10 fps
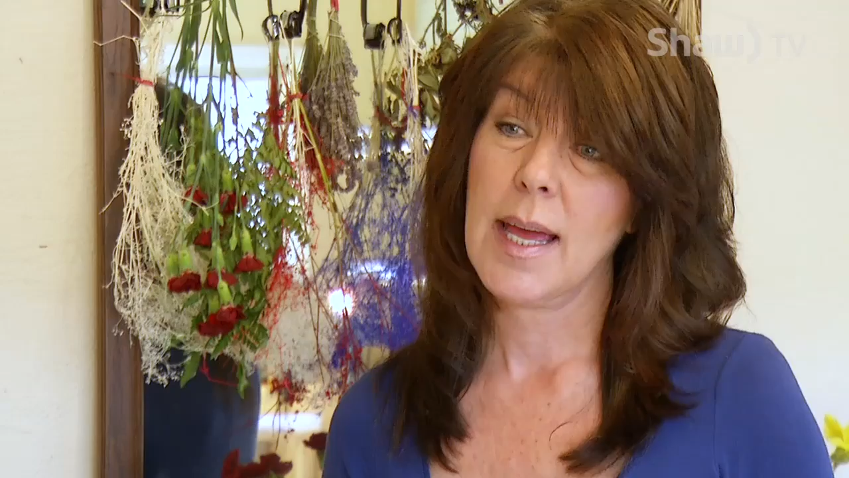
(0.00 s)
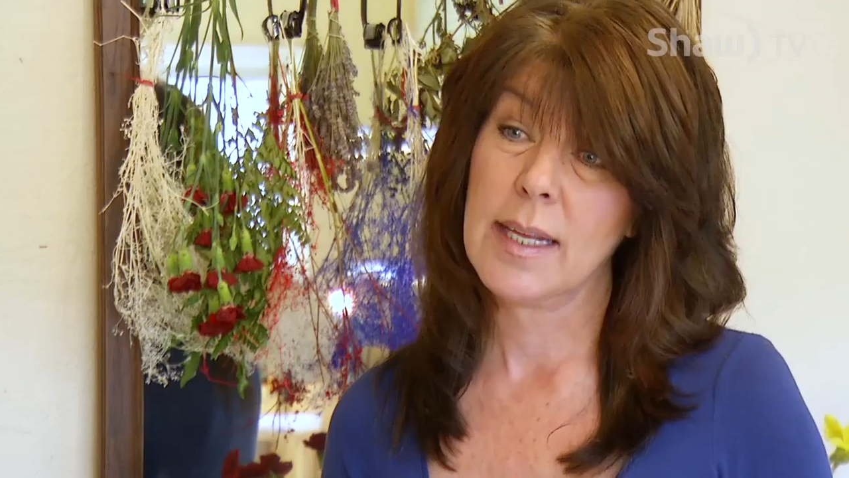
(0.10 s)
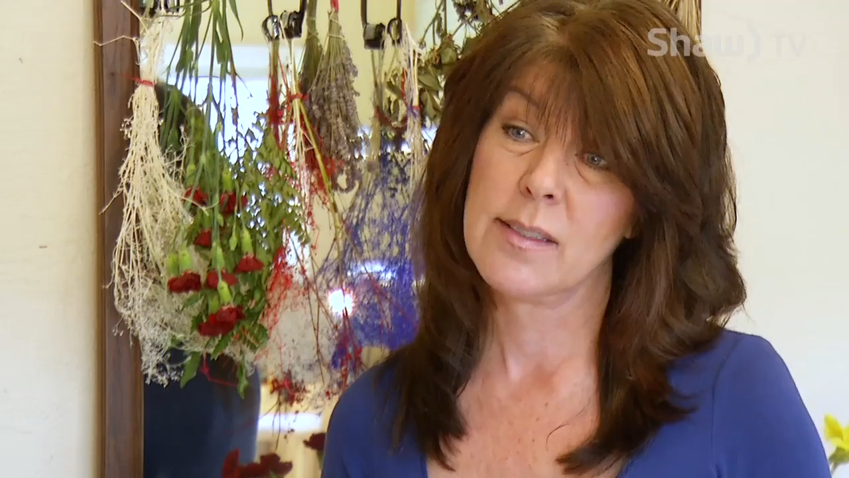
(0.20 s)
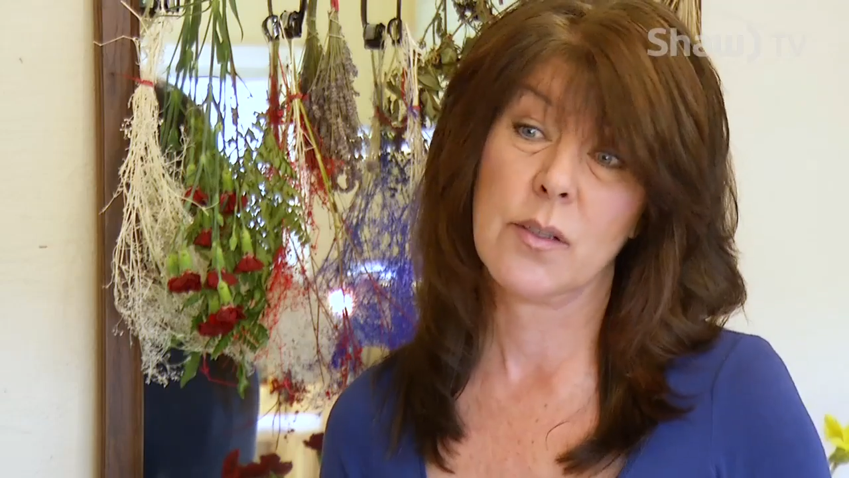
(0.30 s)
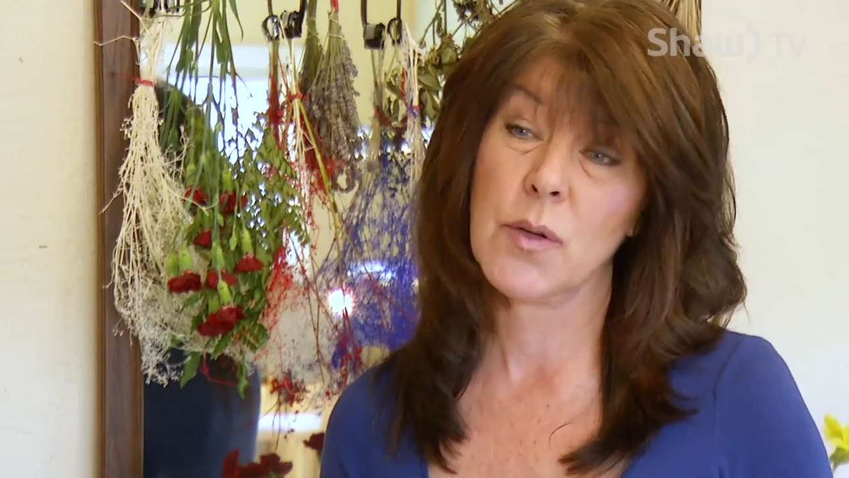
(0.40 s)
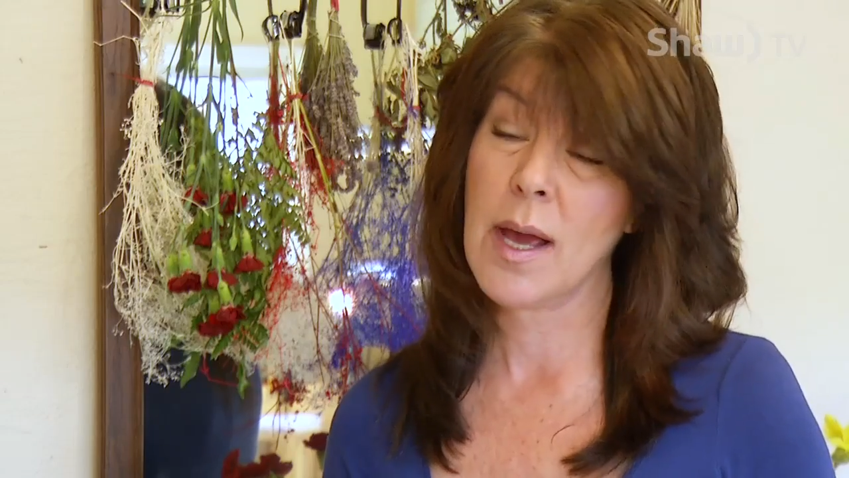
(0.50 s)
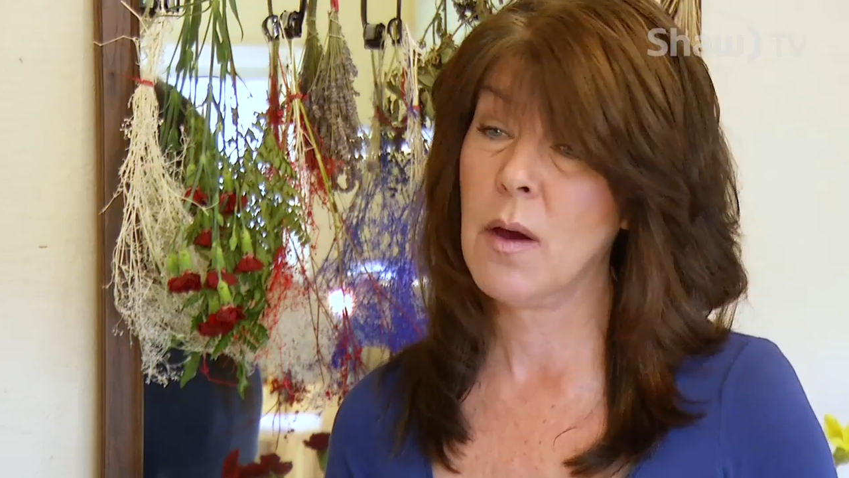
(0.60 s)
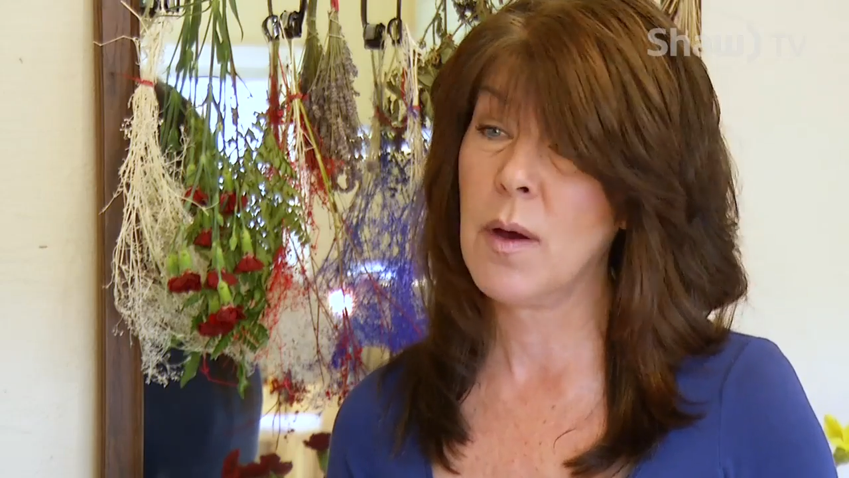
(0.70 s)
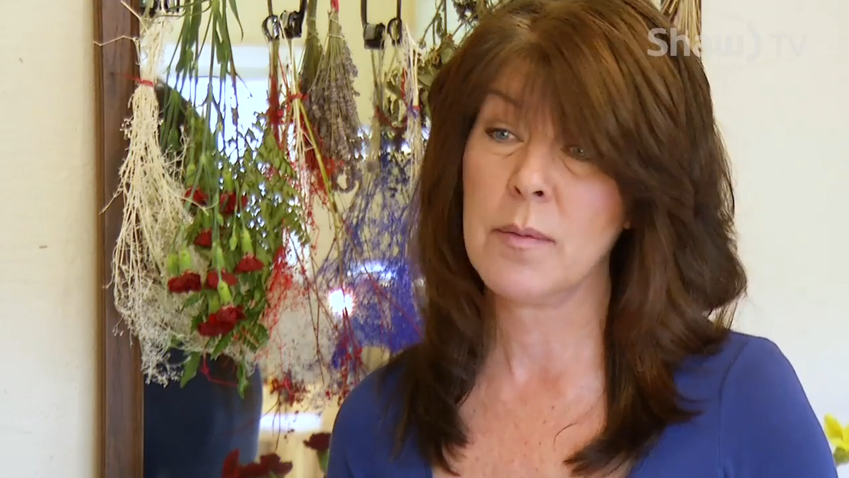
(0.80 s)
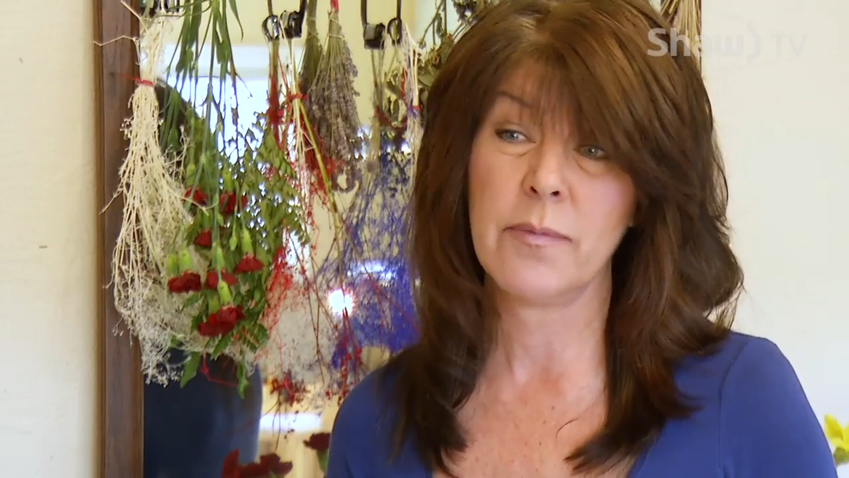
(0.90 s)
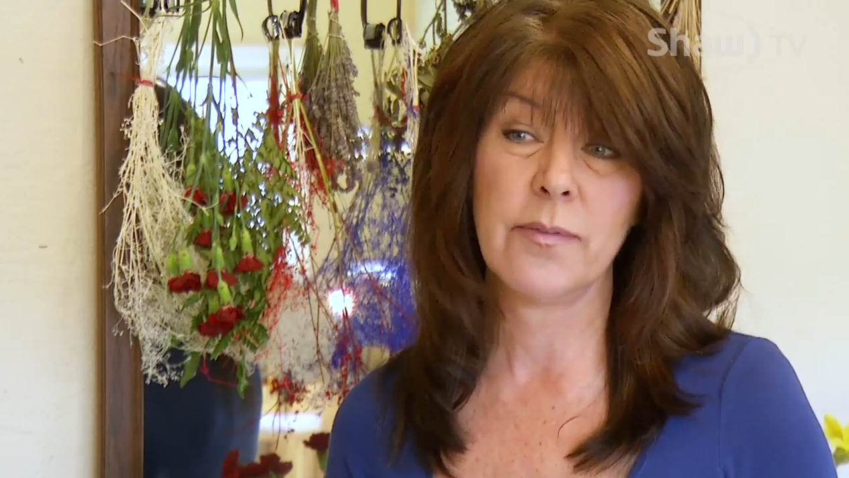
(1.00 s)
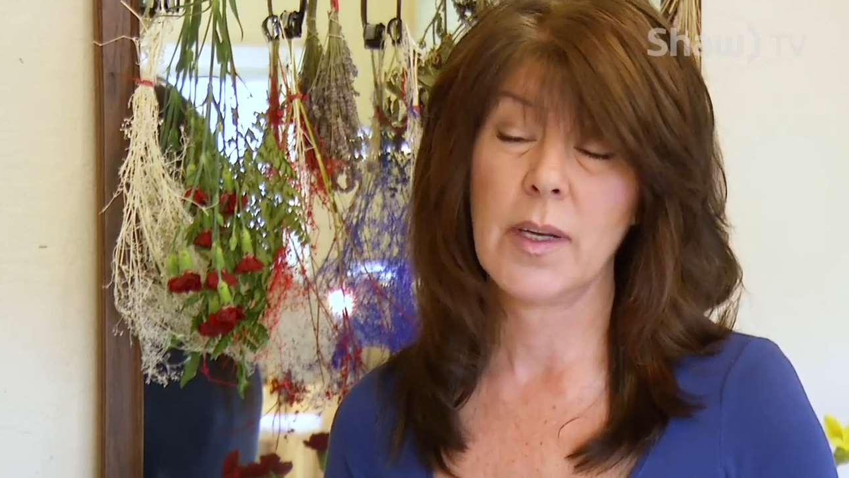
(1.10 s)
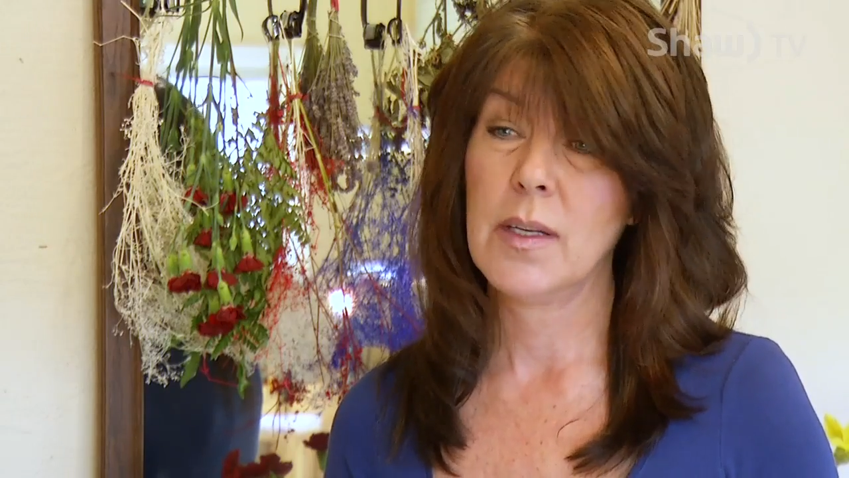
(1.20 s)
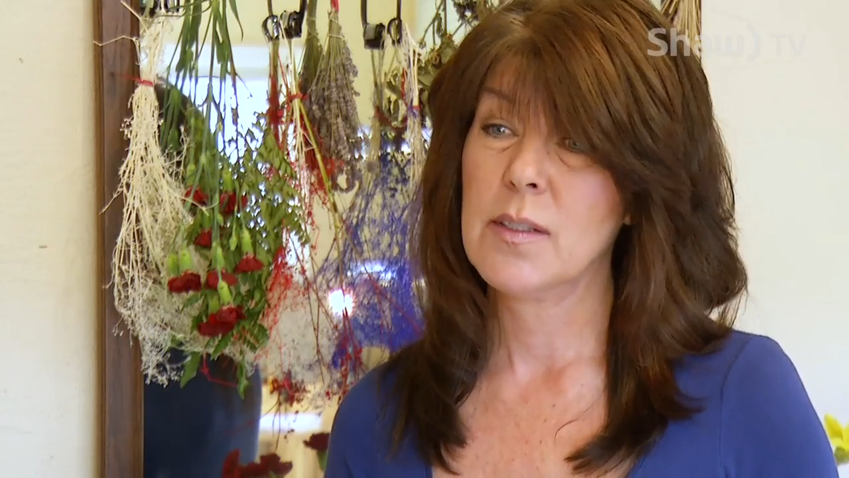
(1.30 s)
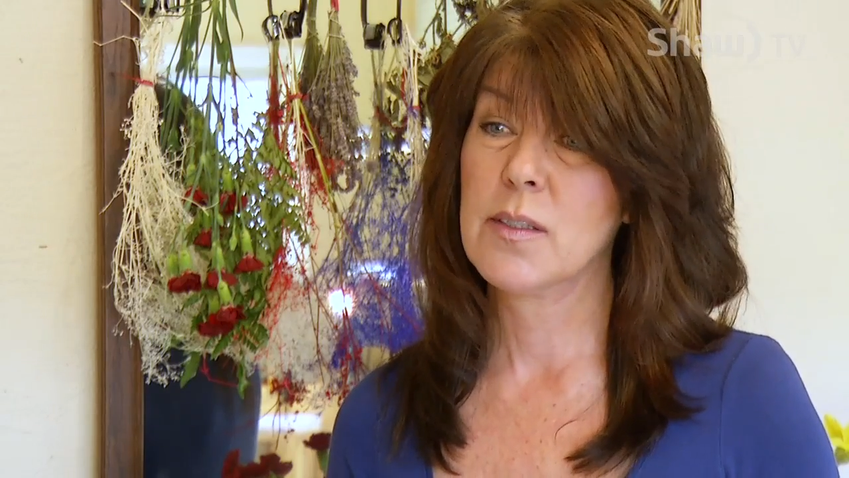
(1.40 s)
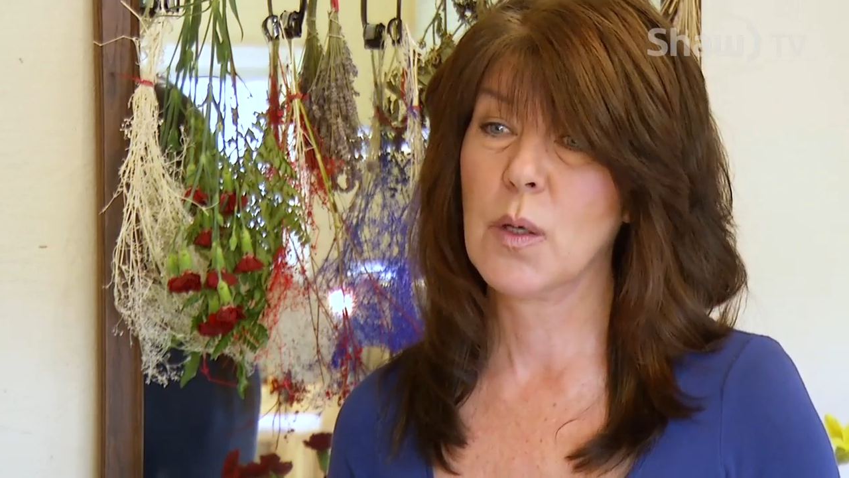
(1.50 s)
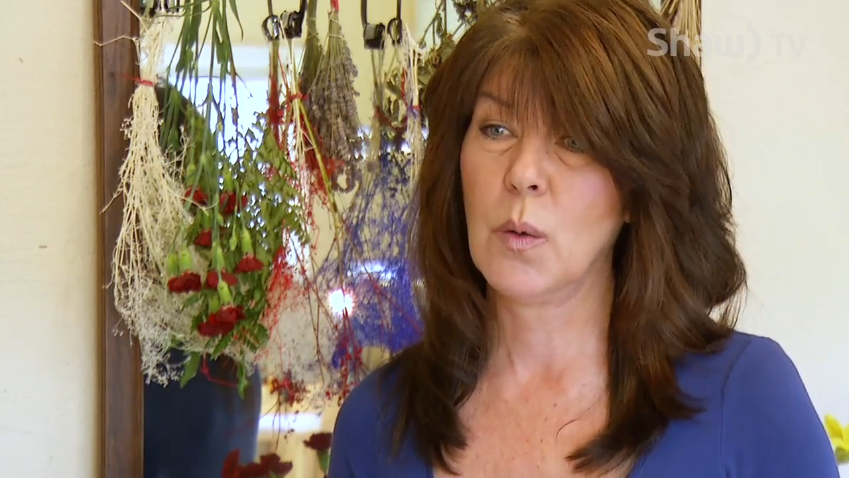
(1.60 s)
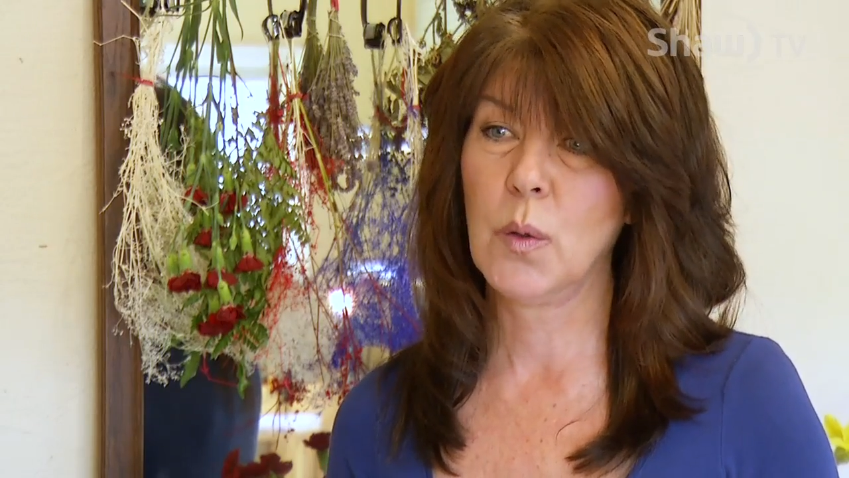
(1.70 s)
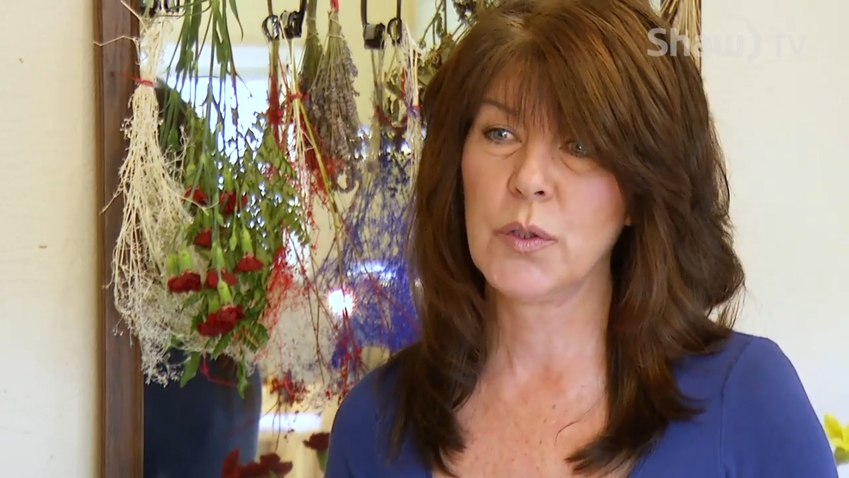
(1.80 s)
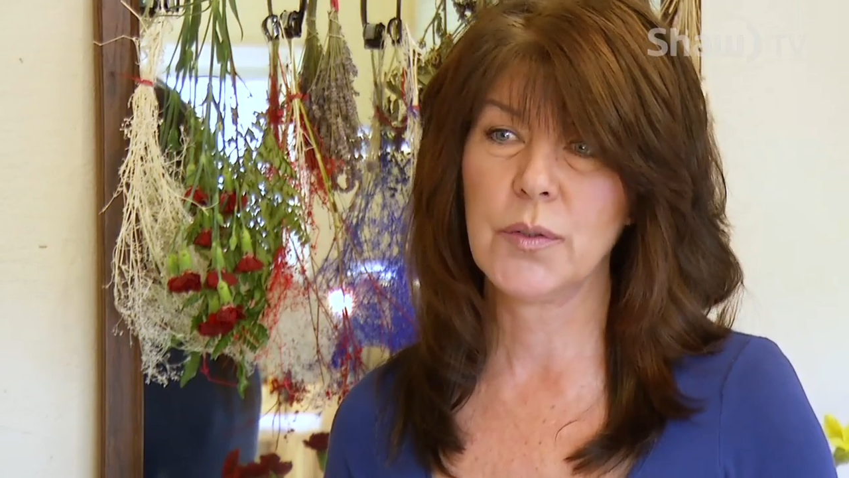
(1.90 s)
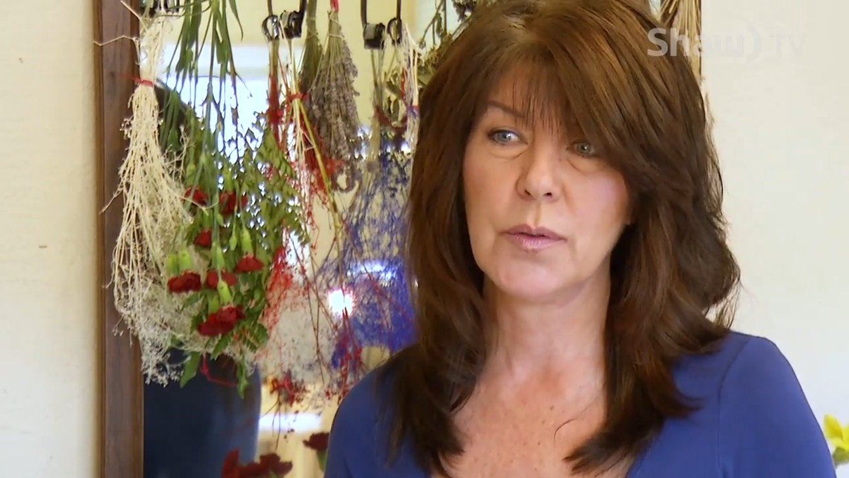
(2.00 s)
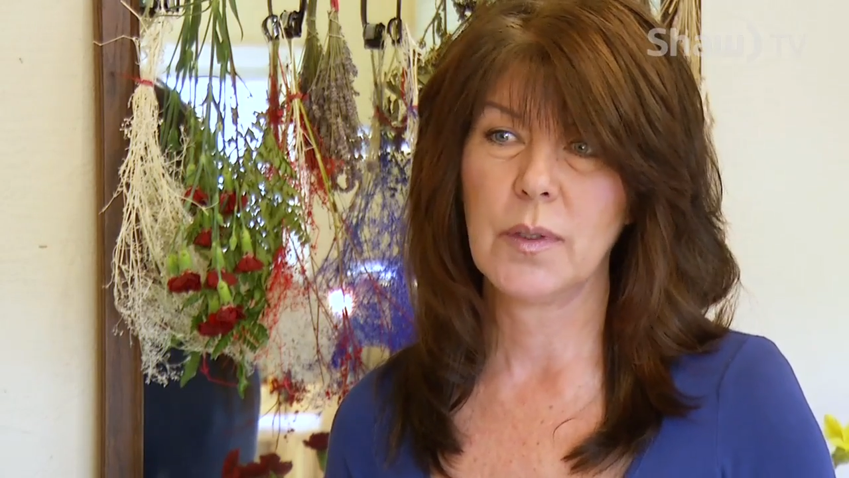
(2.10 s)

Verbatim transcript: and so now I'm sold